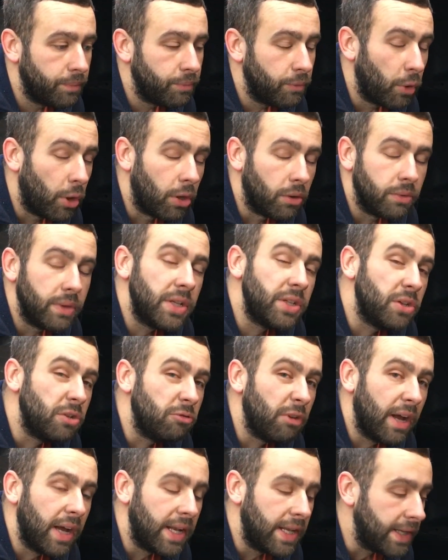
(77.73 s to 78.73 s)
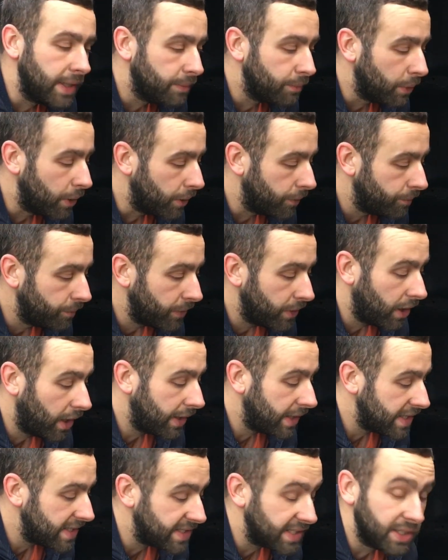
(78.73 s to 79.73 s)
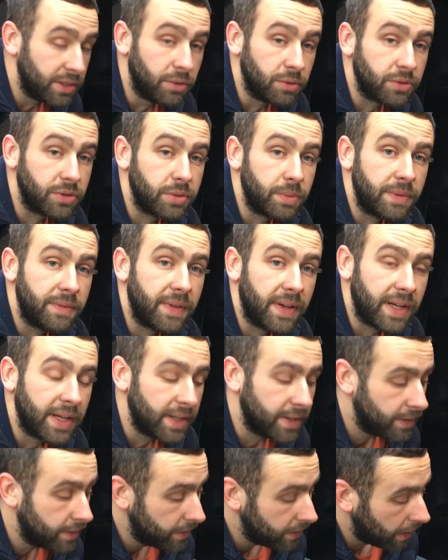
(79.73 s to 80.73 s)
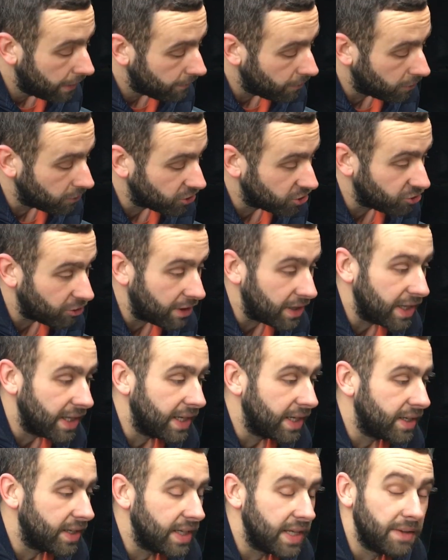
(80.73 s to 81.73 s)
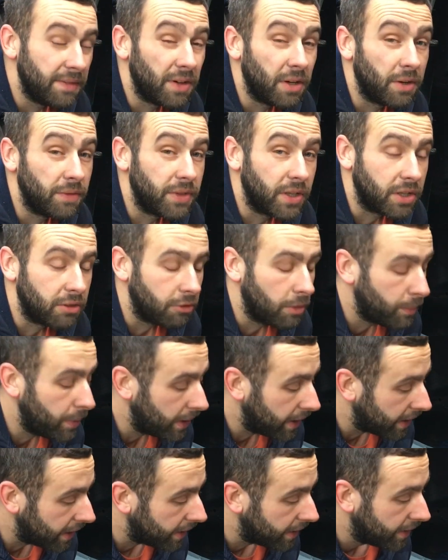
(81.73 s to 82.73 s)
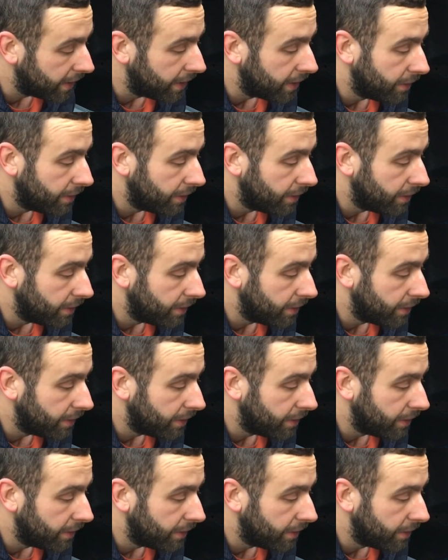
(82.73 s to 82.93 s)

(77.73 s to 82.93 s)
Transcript: Well, they do rarely, but like these sills, to be fair, have gone straight in even though I've done a repair.